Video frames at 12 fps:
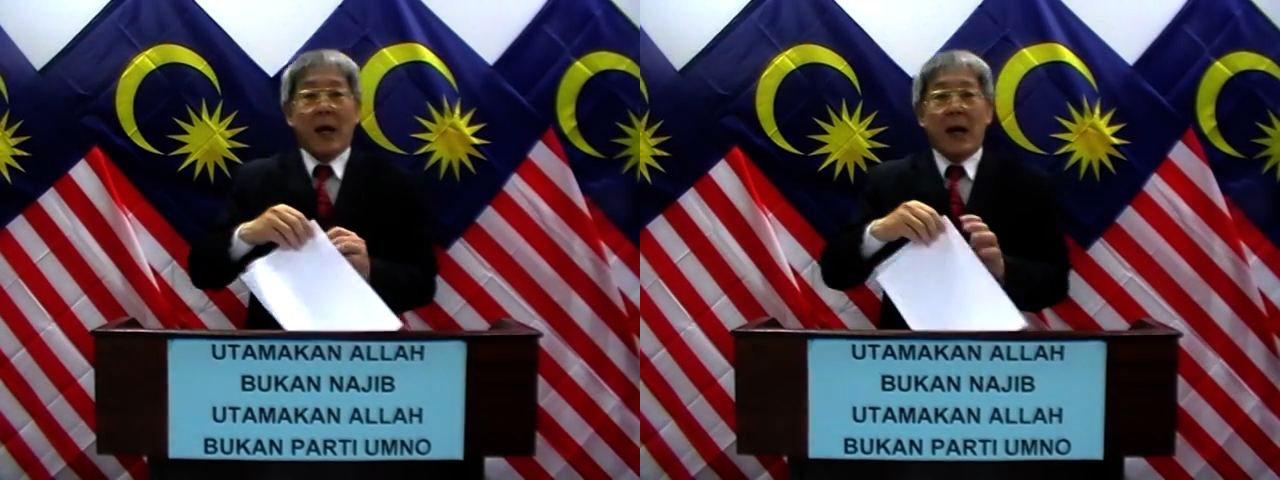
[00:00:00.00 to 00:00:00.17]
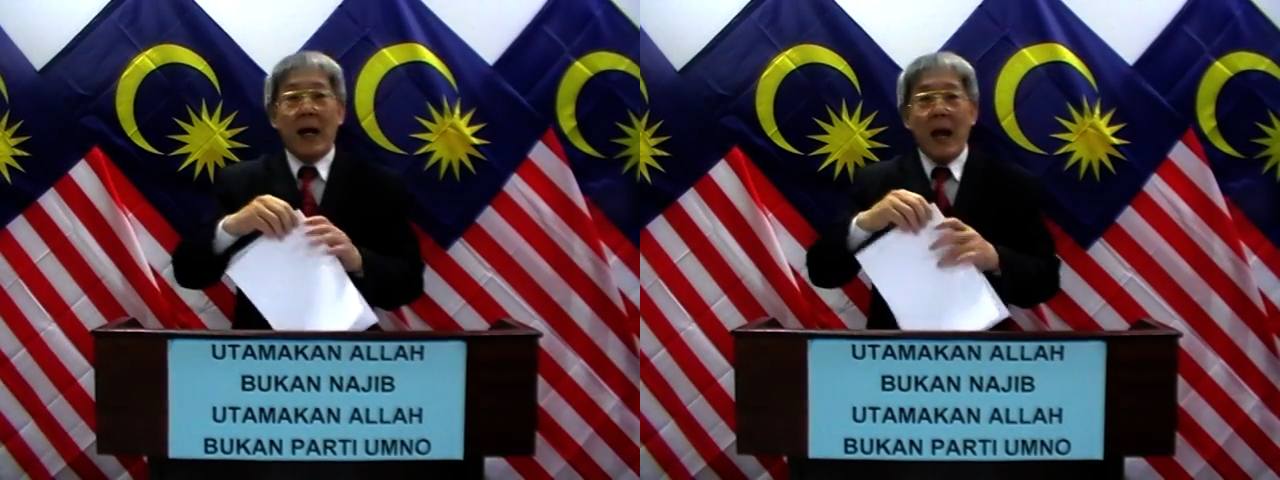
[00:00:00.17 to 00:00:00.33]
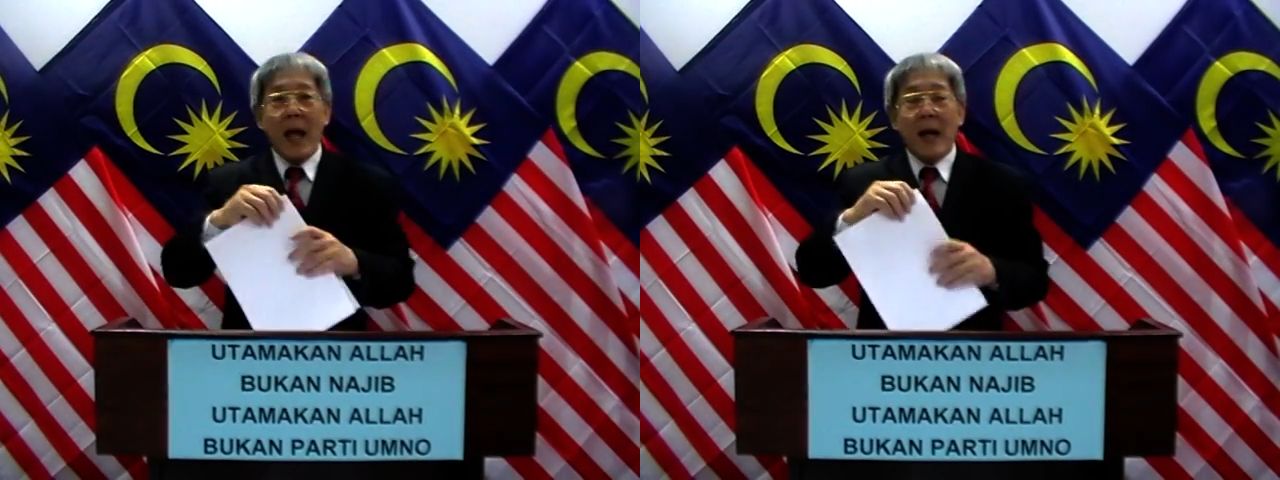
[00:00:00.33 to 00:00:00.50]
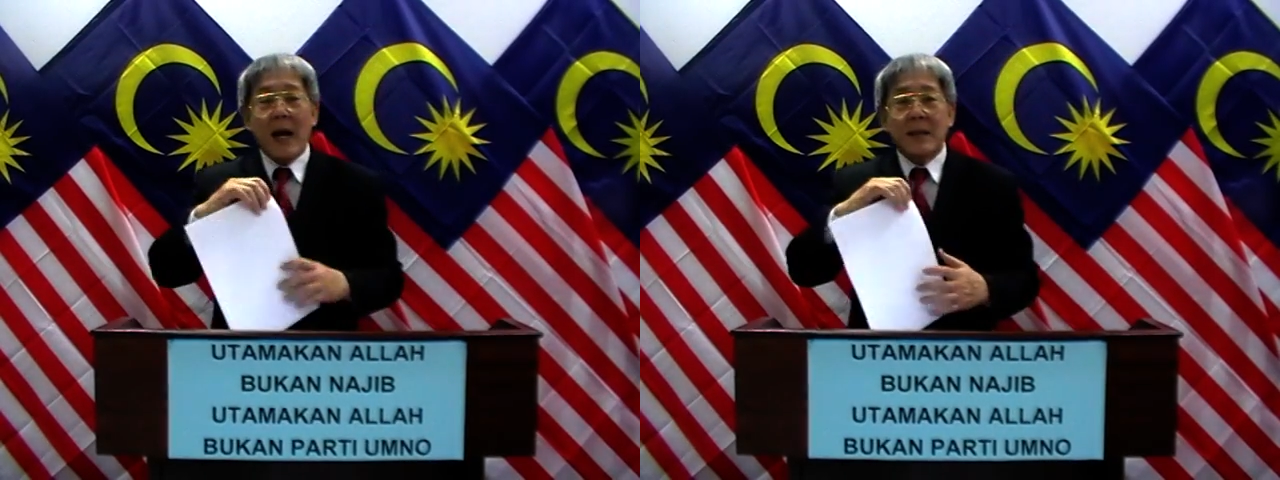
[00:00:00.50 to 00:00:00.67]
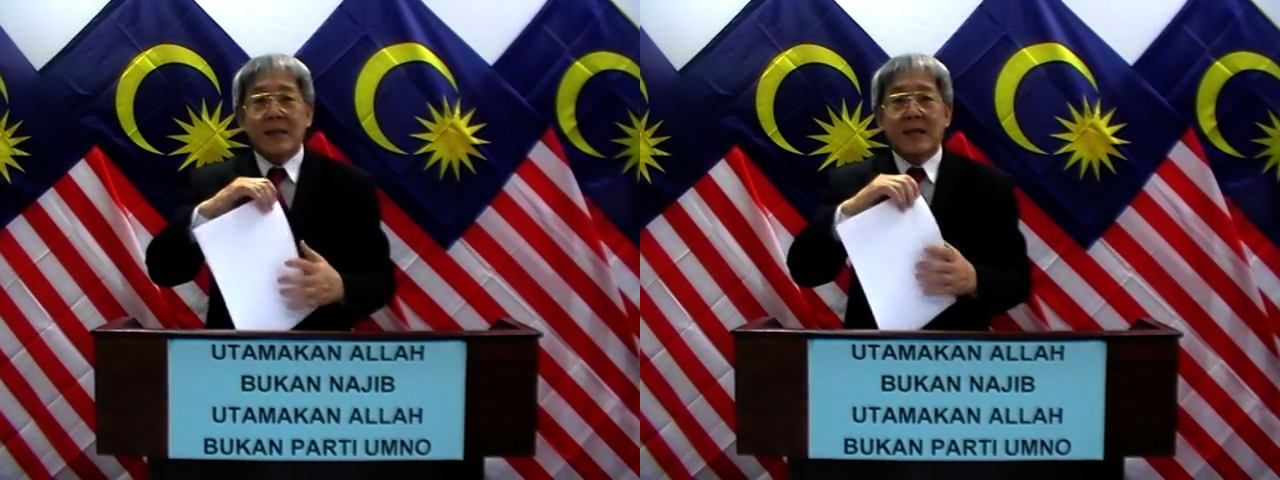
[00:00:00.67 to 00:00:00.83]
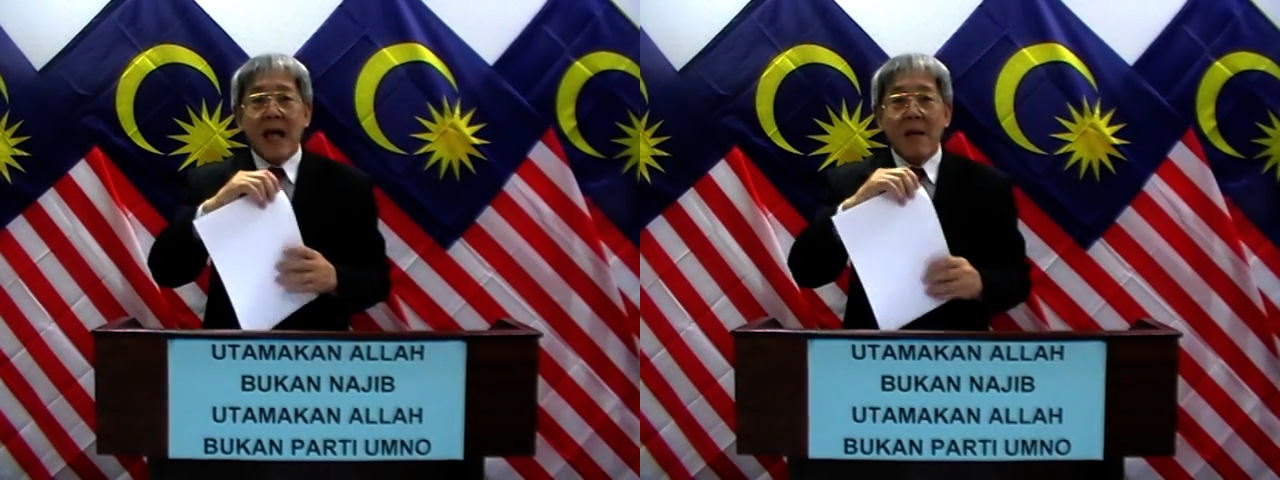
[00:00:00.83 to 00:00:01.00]
clear-cut
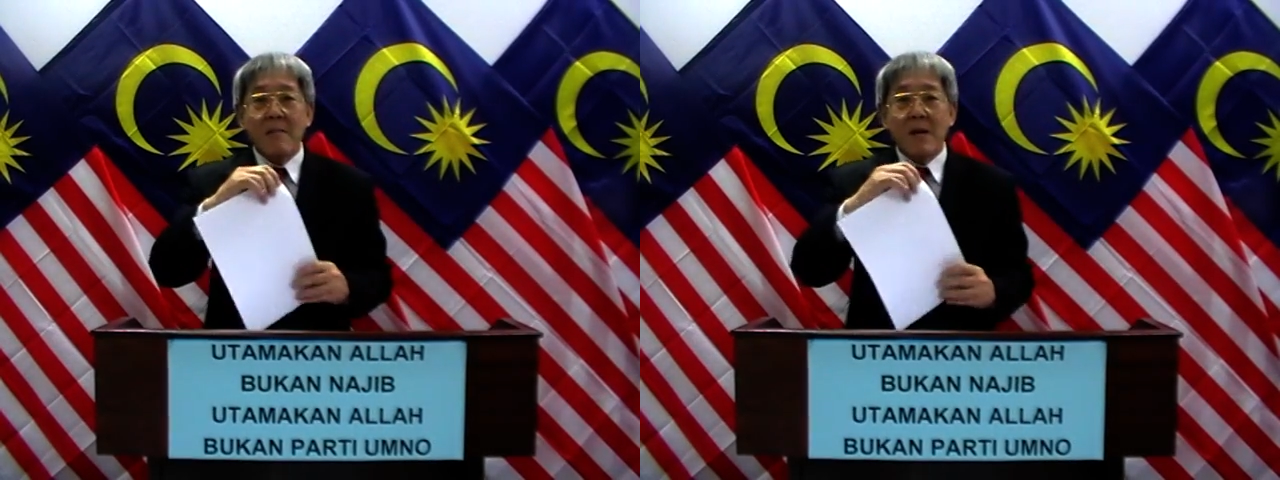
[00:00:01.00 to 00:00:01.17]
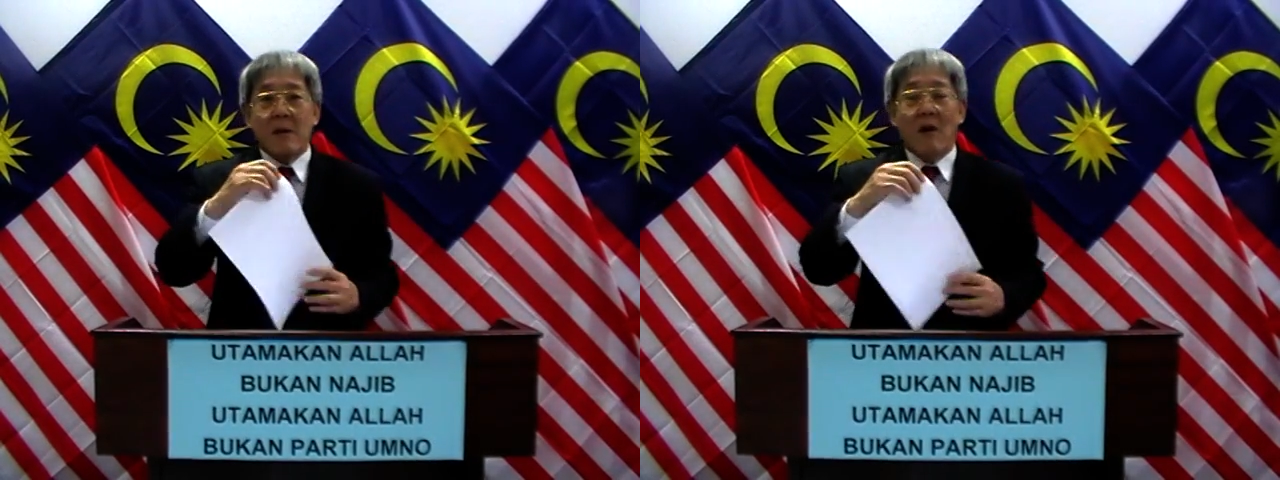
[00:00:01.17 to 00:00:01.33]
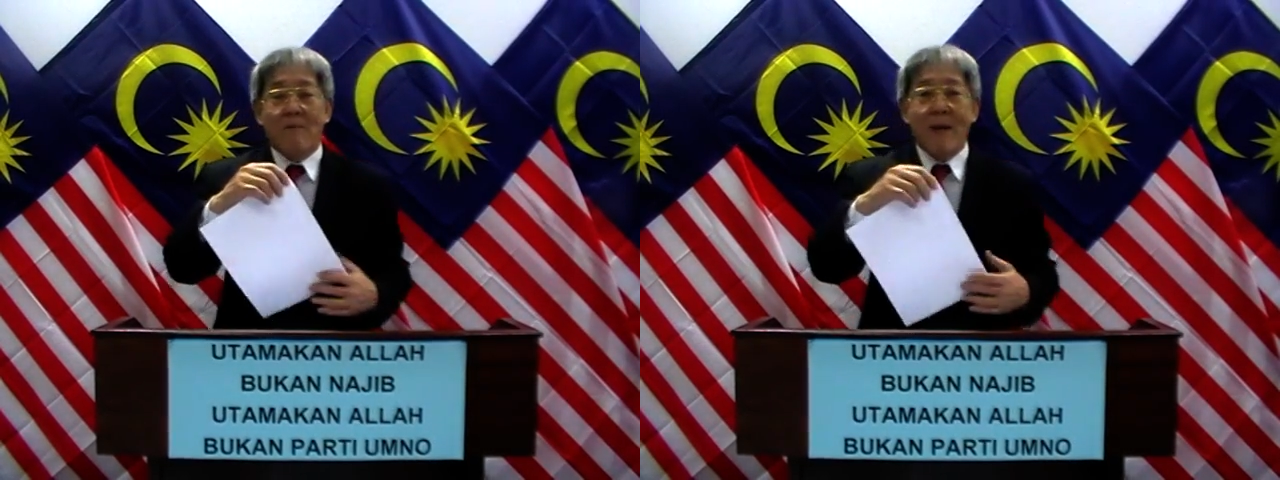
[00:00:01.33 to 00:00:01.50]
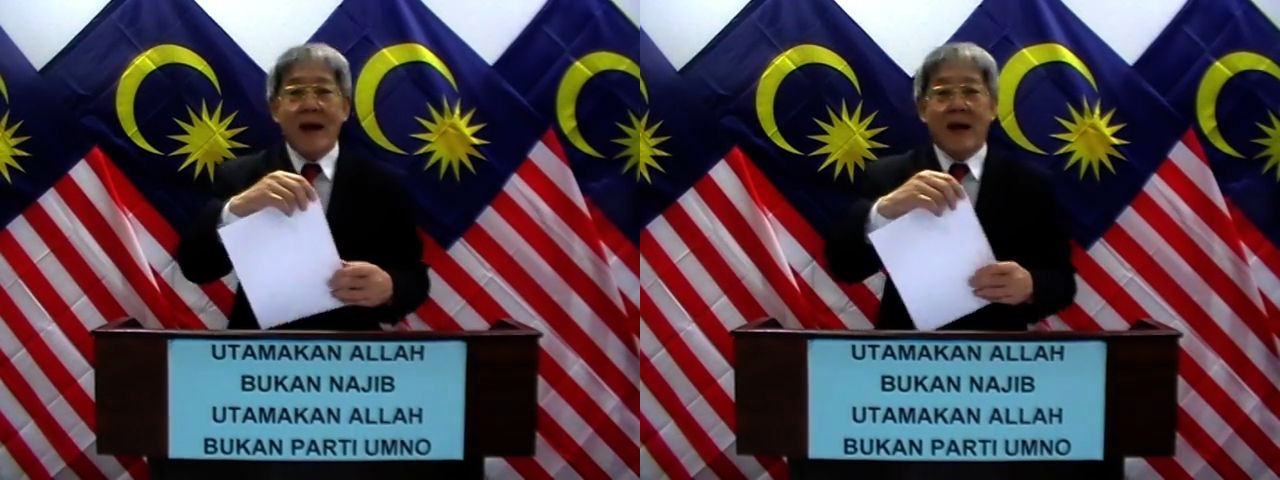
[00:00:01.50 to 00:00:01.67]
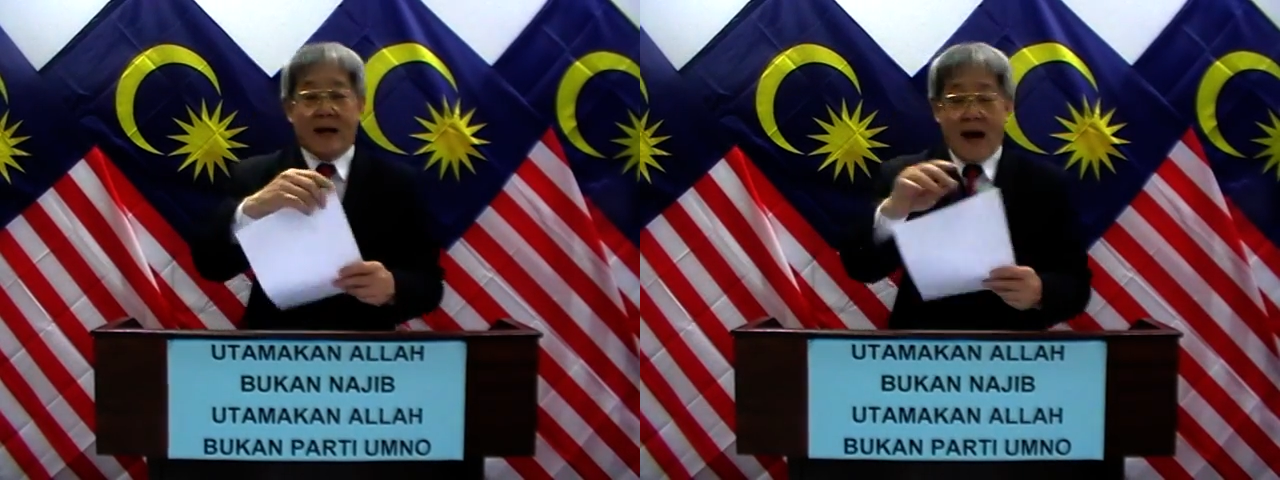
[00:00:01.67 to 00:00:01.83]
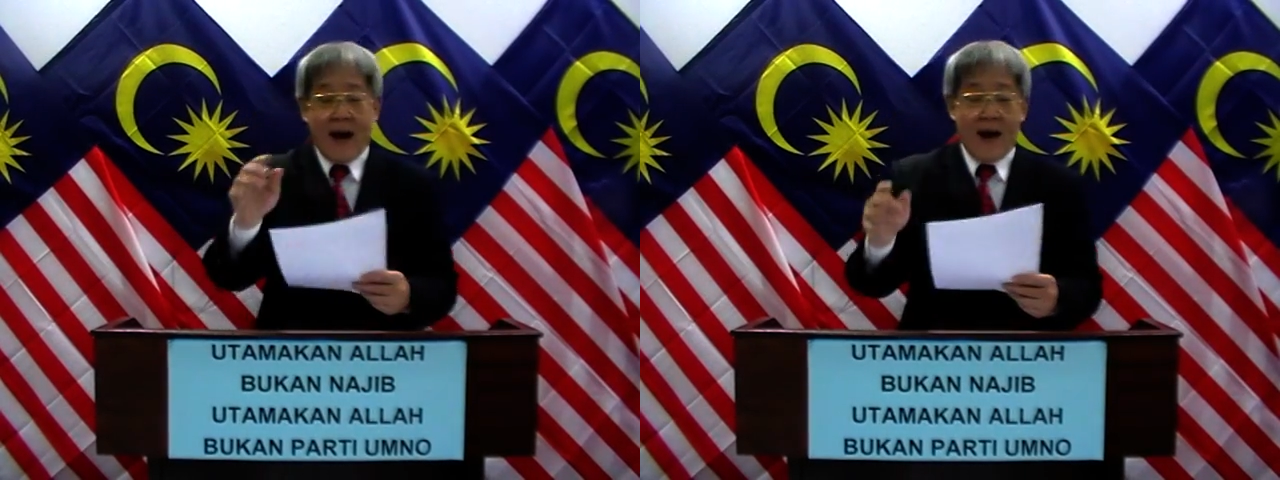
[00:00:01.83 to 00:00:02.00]
statement of Bank
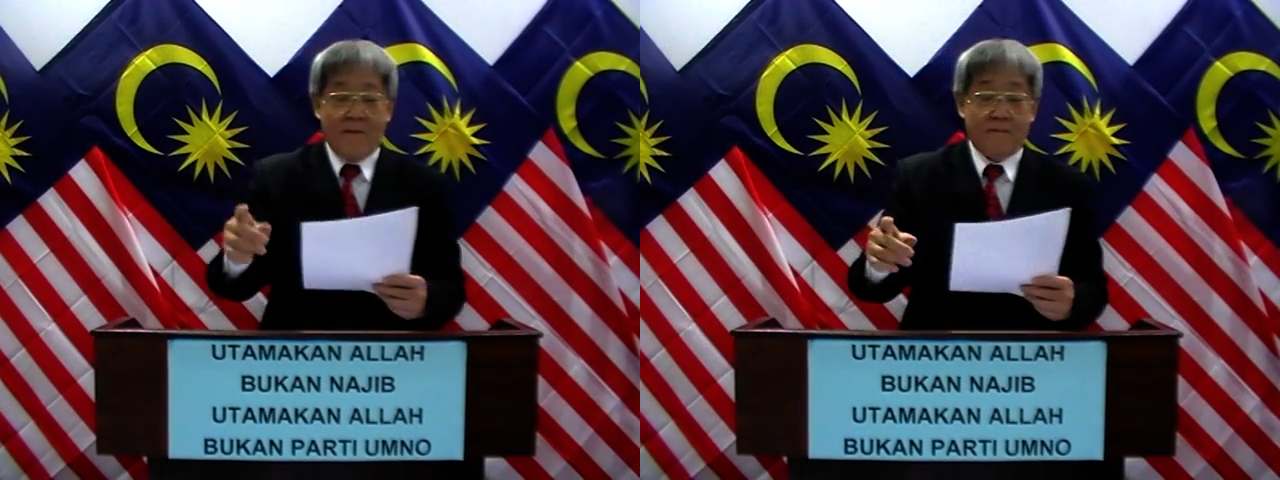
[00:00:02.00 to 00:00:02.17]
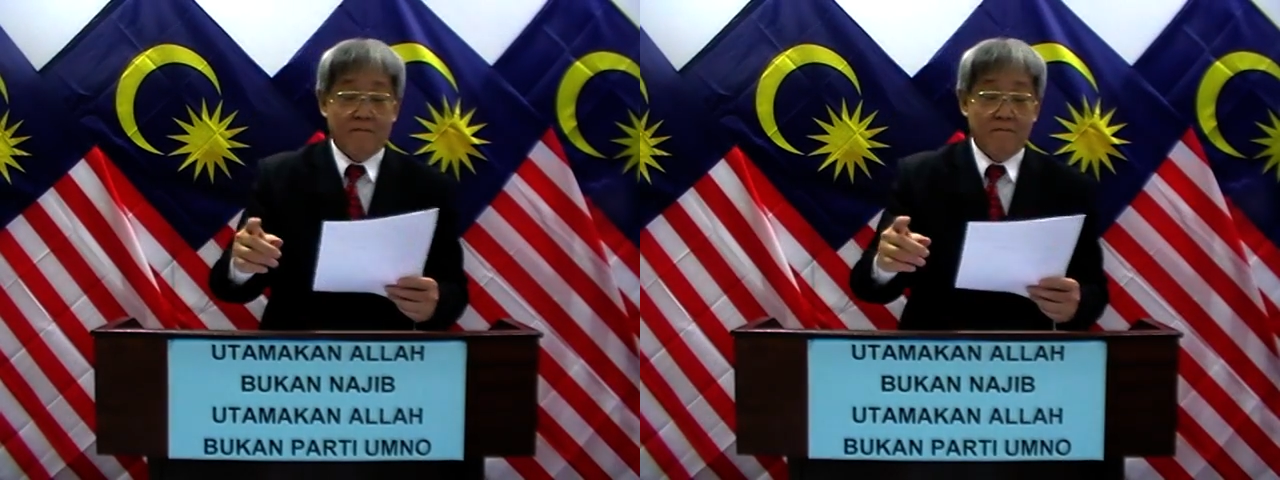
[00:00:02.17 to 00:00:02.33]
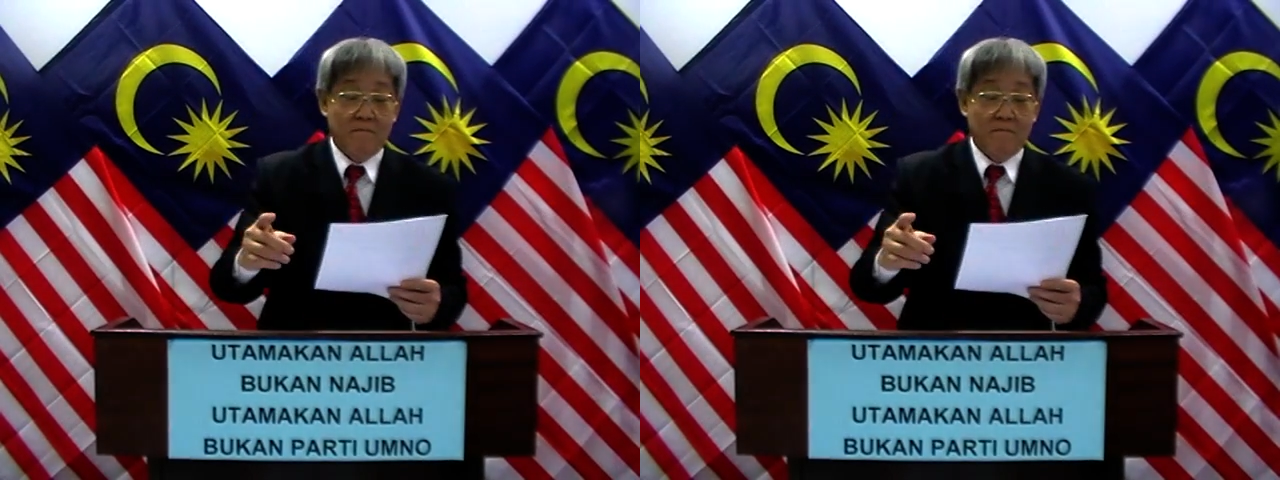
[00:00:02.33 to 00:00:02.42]
Negara,